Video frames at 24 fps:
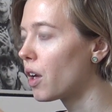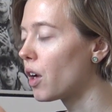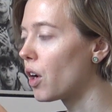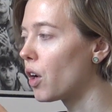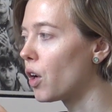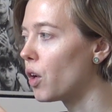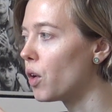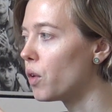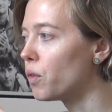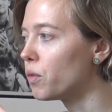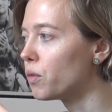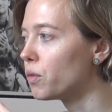
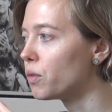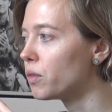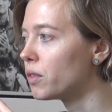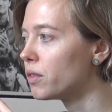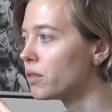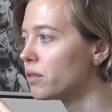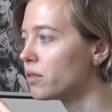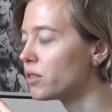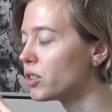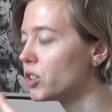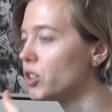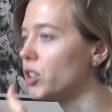of
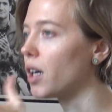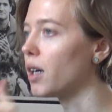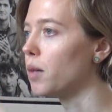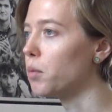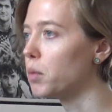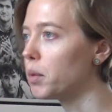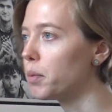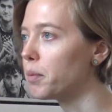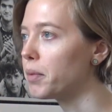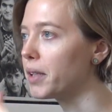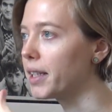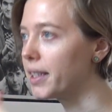
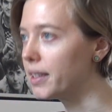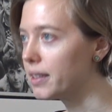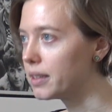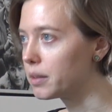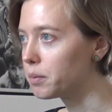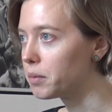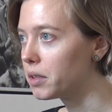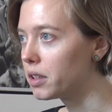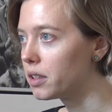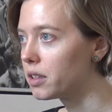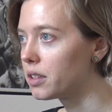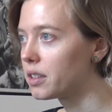job
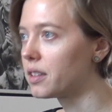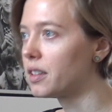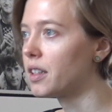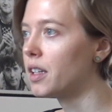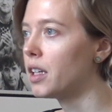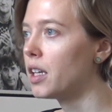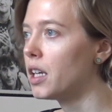placements.